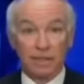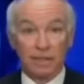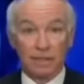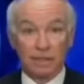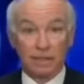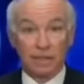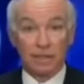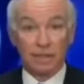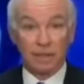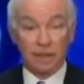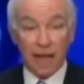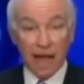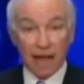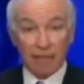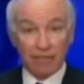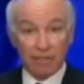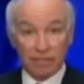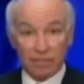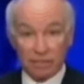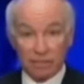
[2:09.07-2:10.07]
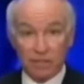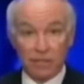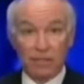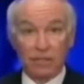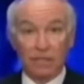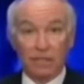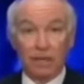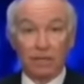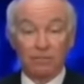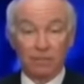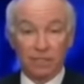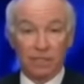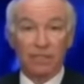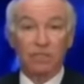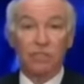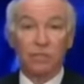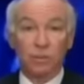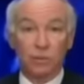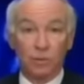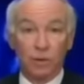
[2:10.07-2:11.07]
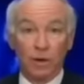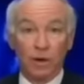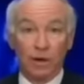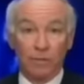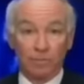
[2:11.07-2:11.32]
It obviously, the issue